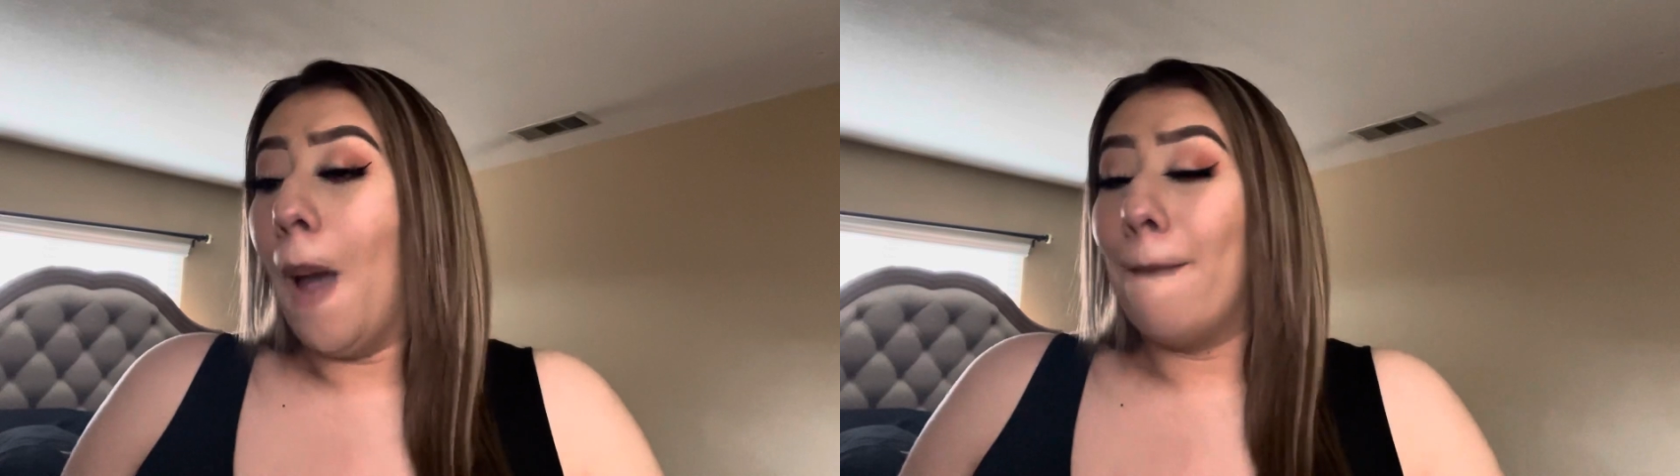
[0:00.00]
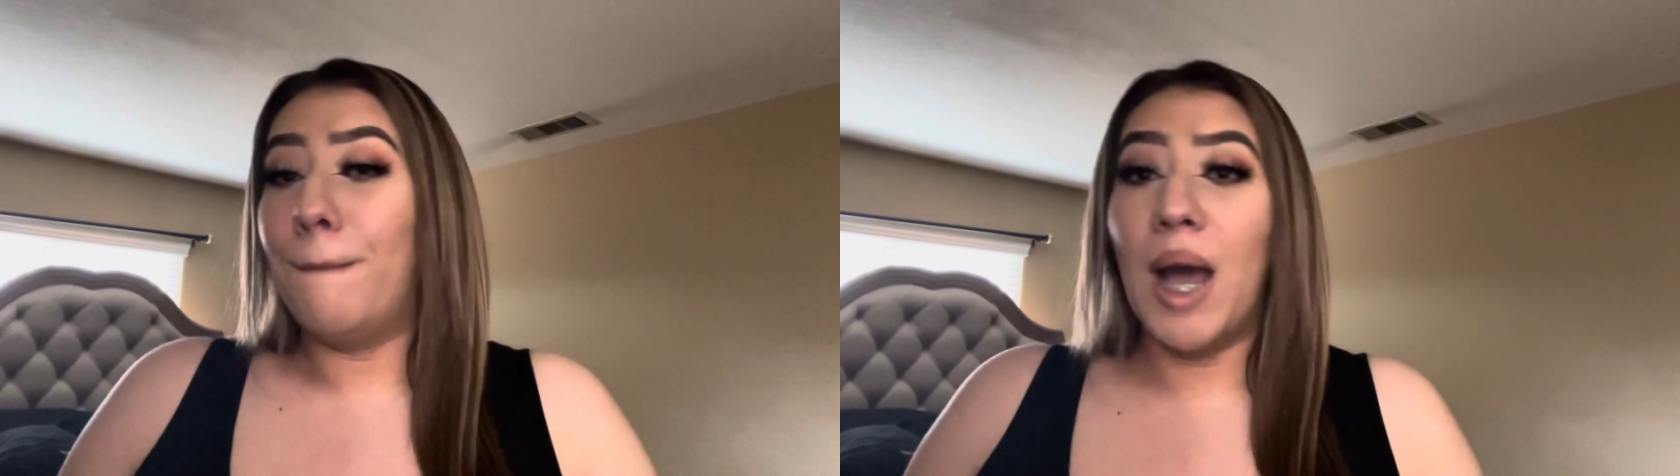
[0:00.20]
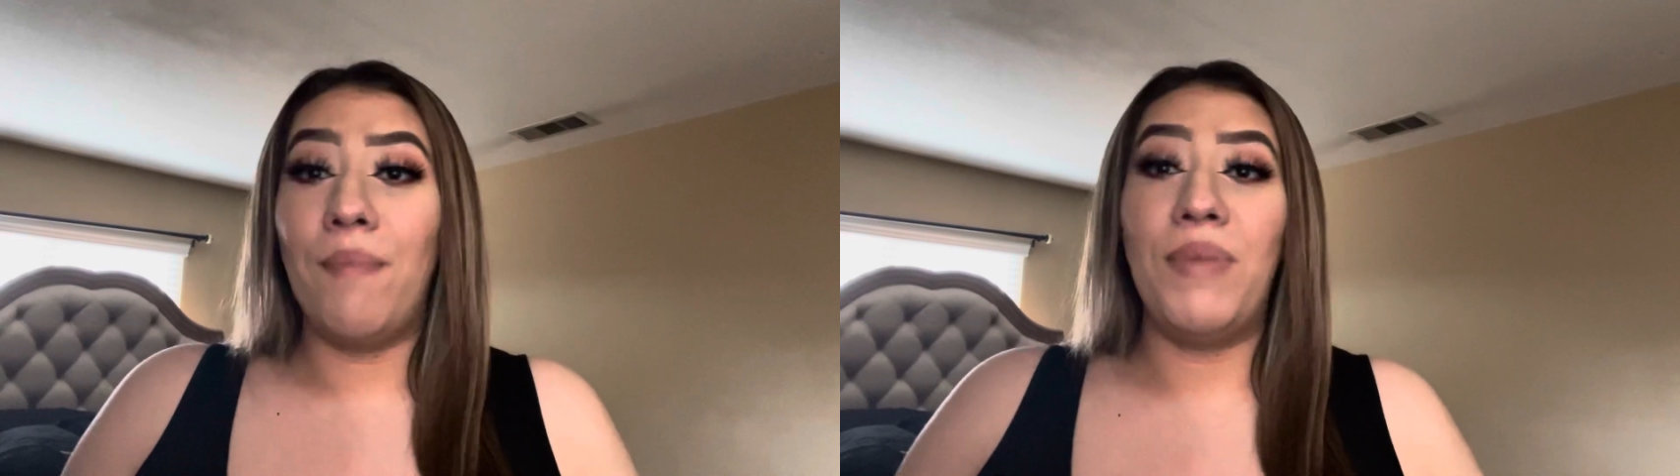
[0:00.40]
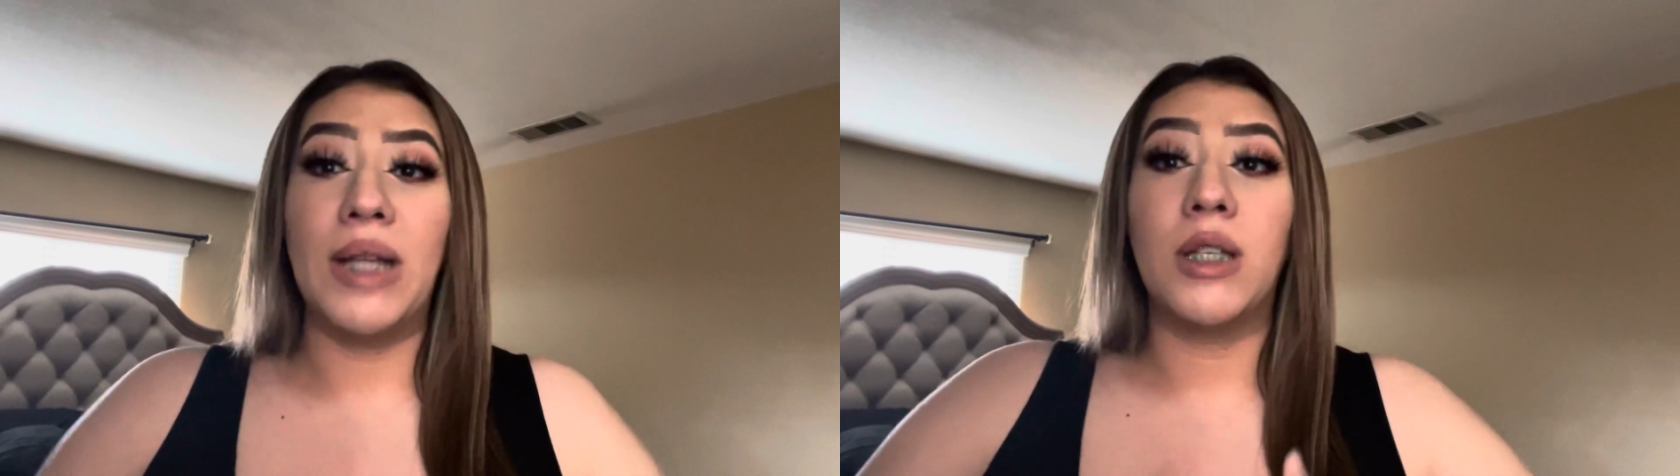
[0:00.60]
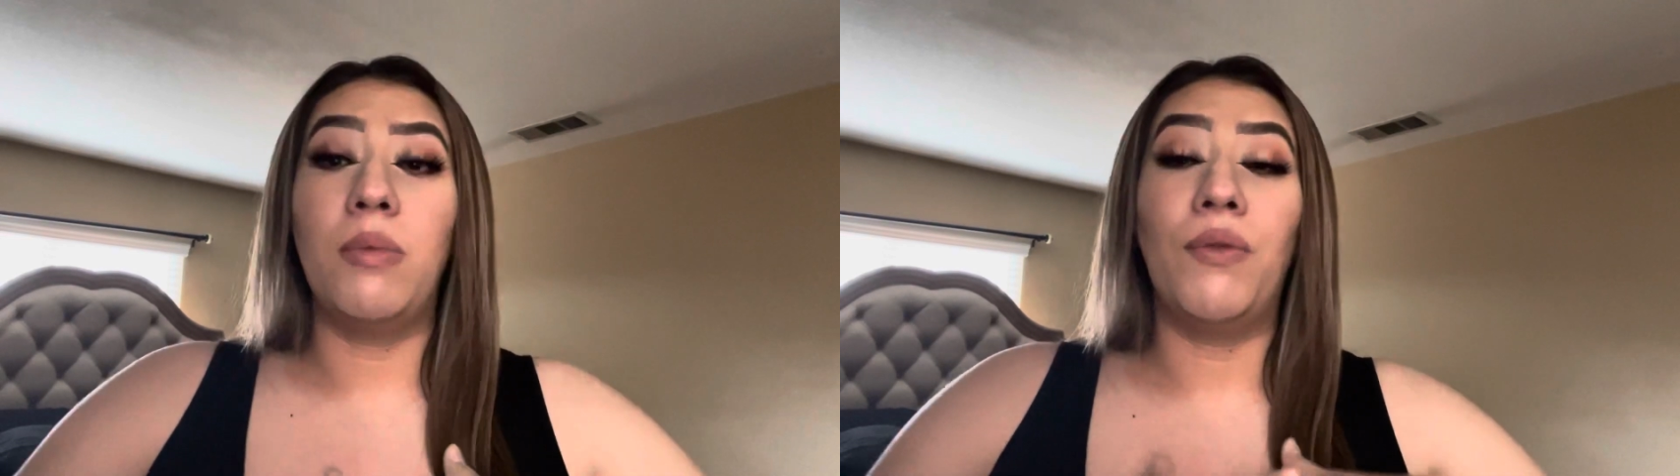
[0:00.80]
But
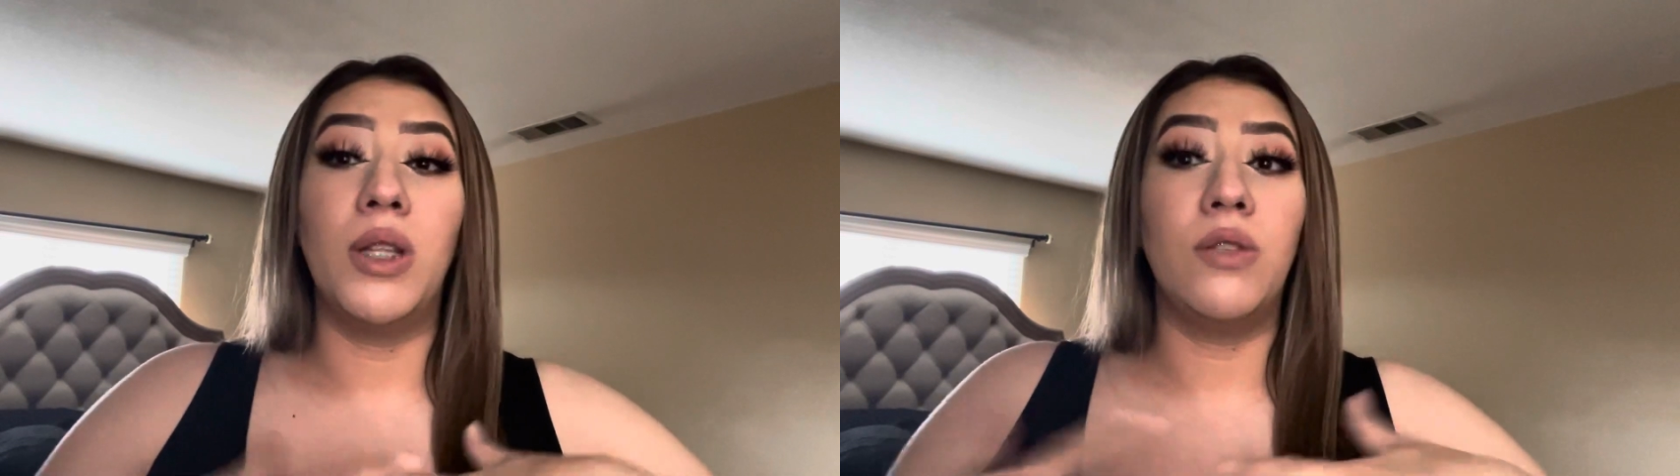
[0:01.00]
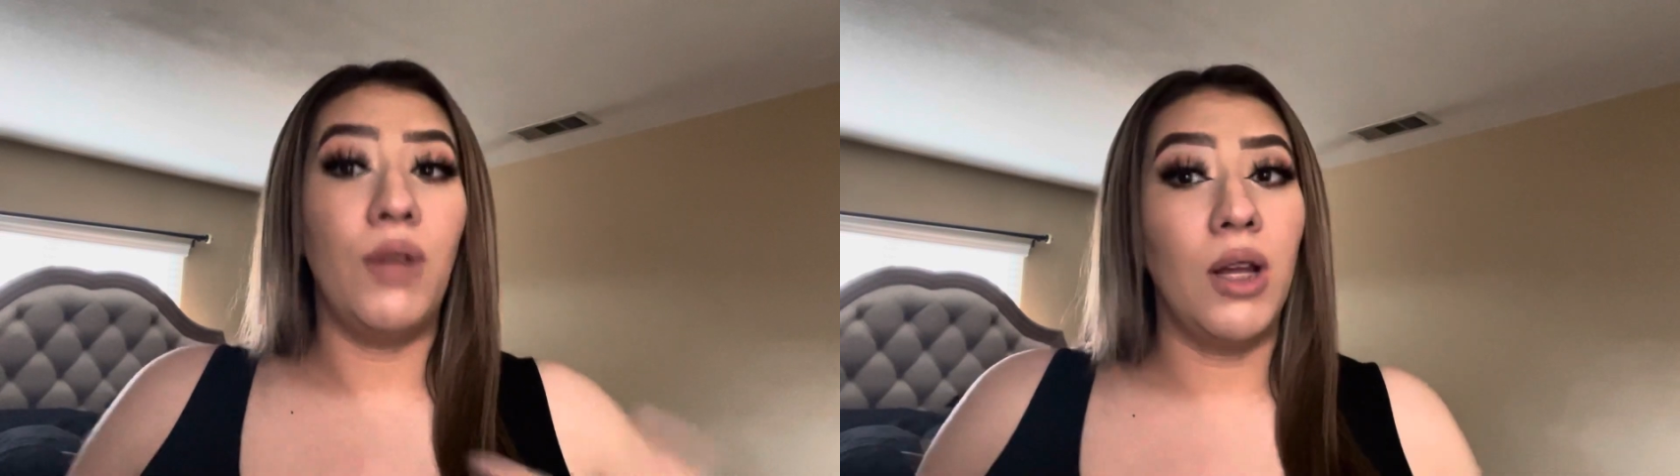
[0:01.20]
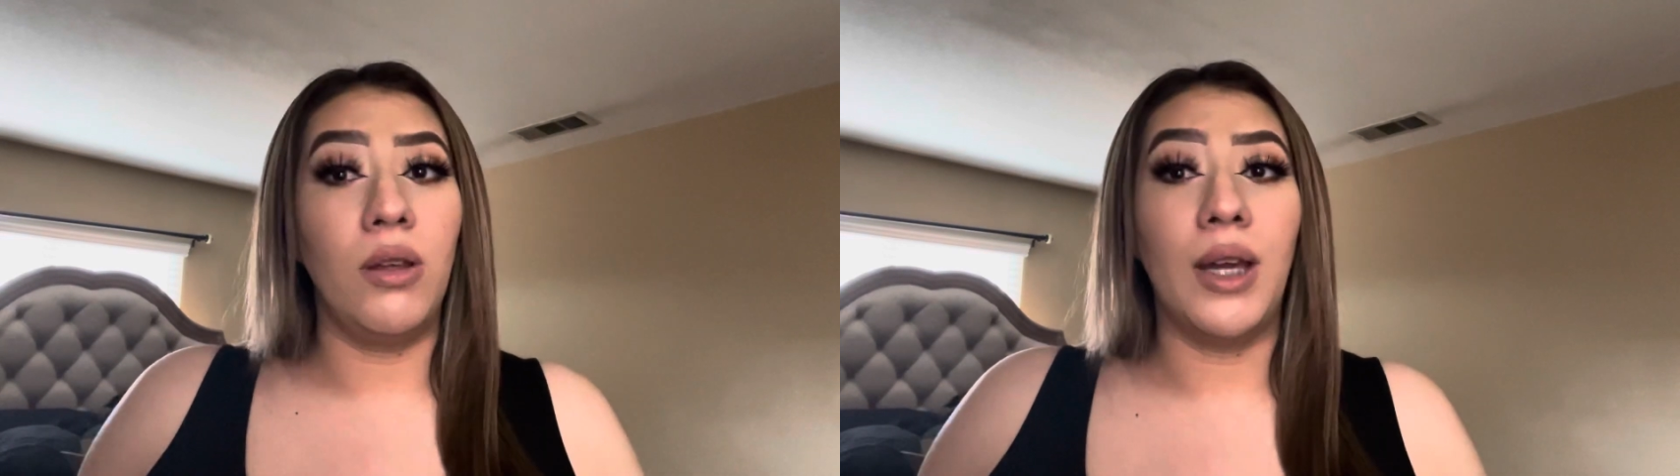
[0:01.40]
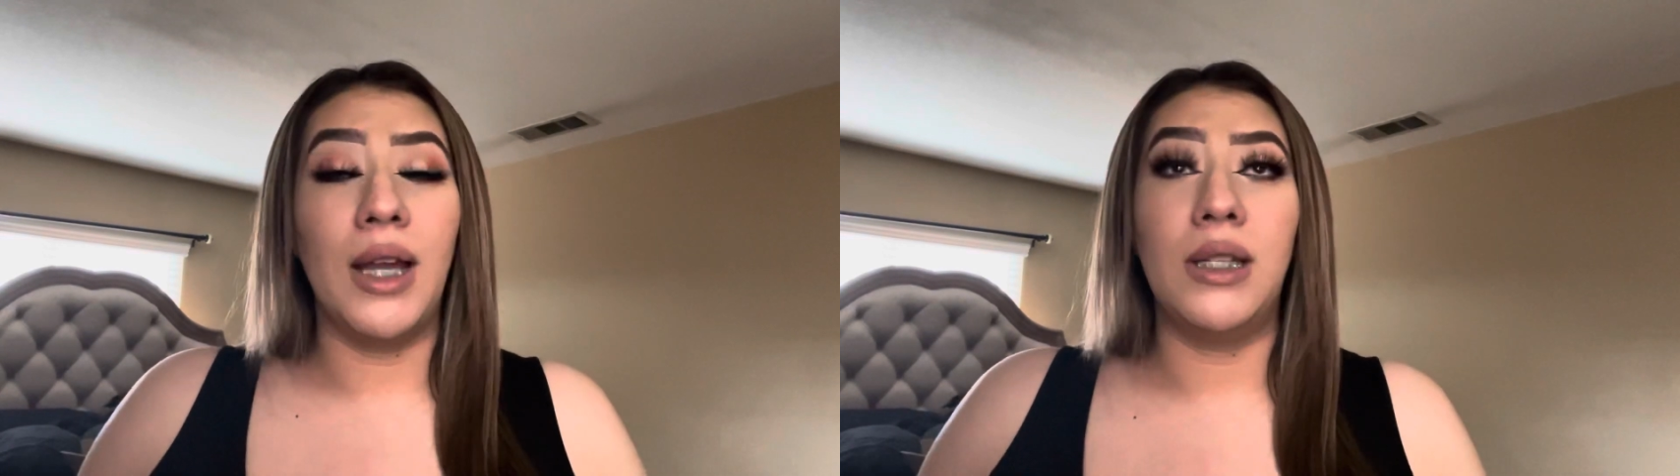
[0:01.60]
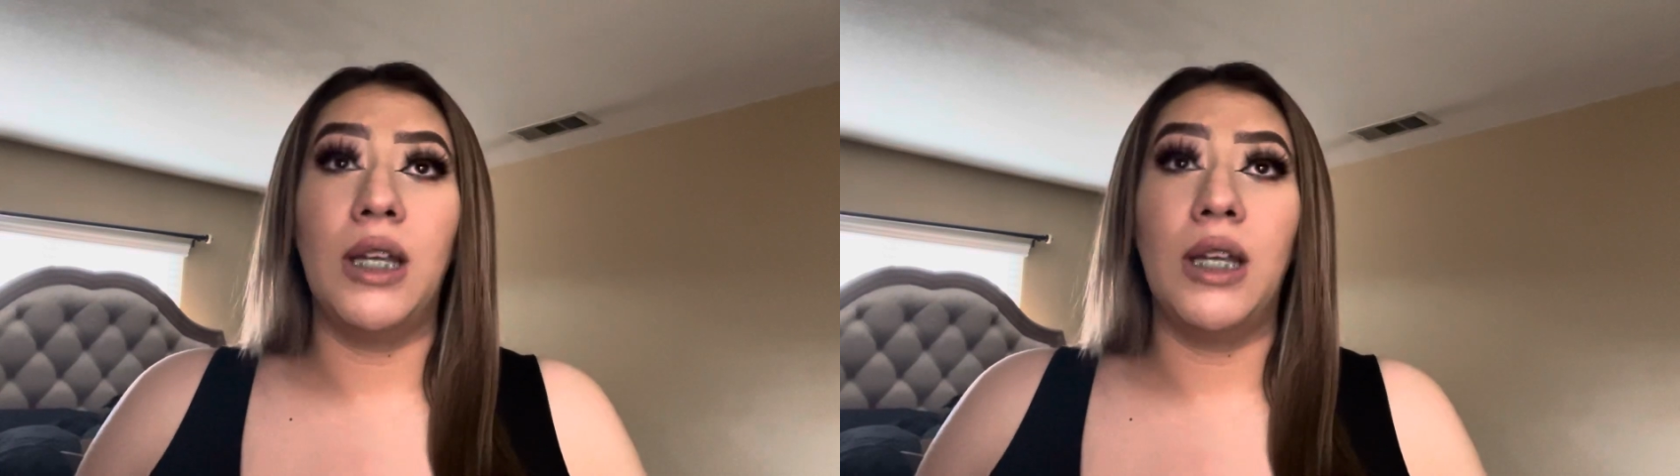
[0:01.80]
that's going to be for this video, you guys.